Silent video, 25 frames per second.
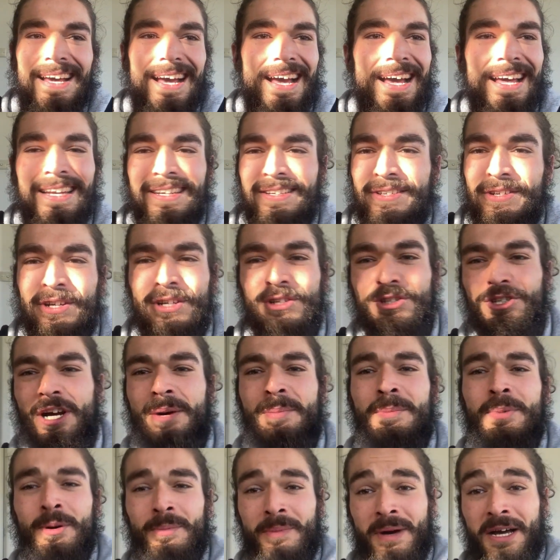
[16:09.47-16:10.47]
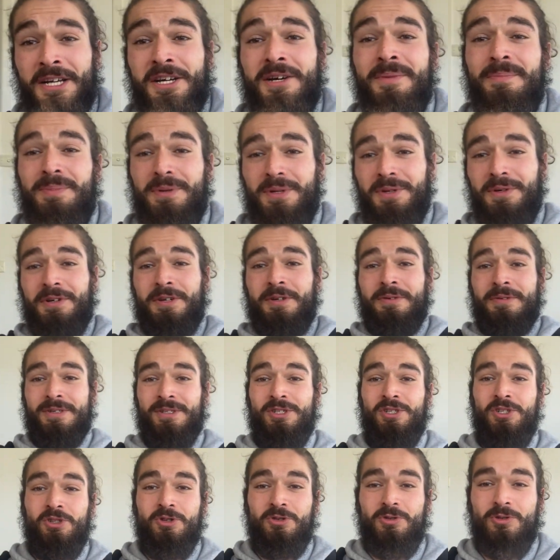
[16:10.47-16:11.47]
and, you know, jump on my computer
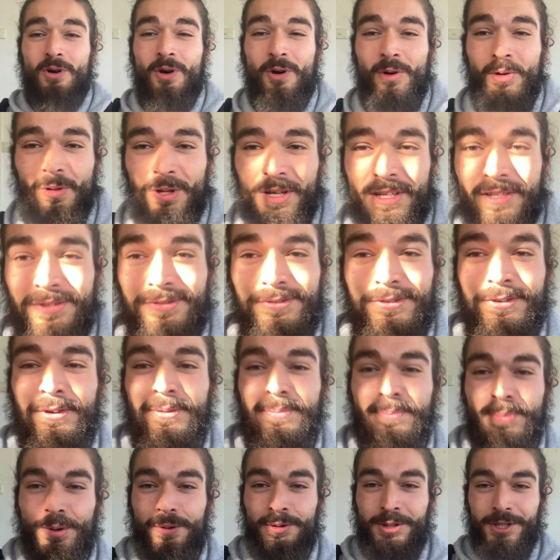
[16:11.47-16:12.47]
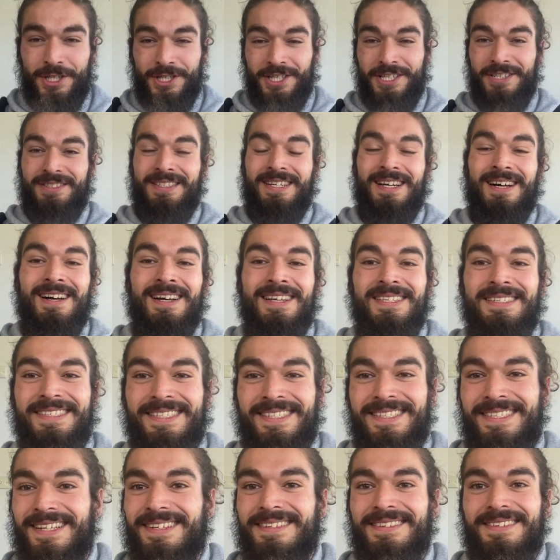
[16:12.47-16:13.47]
and scroll and do bullshit
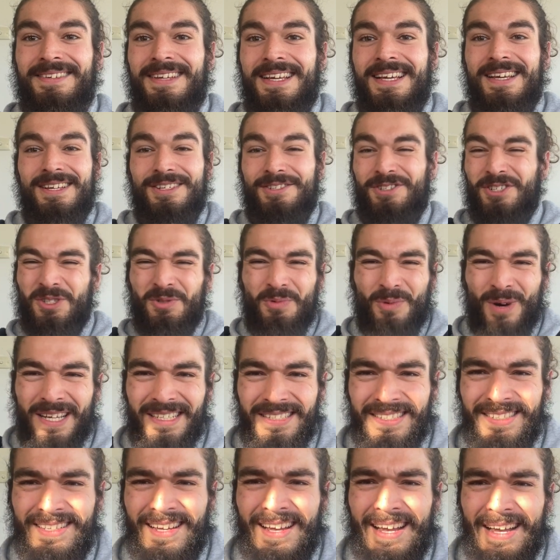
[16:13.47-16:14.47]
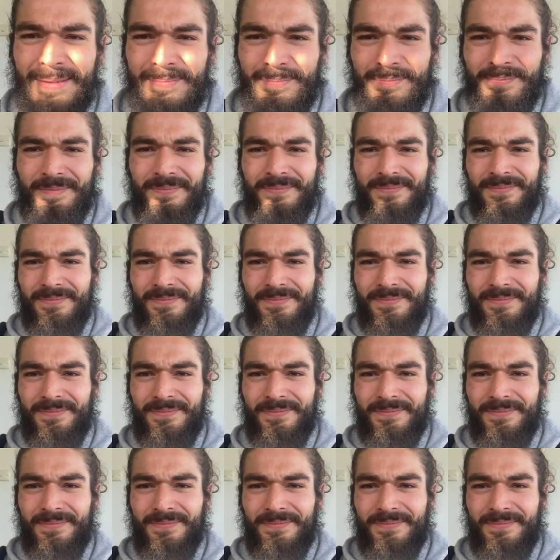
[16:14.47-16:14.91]
tasks and just waste time.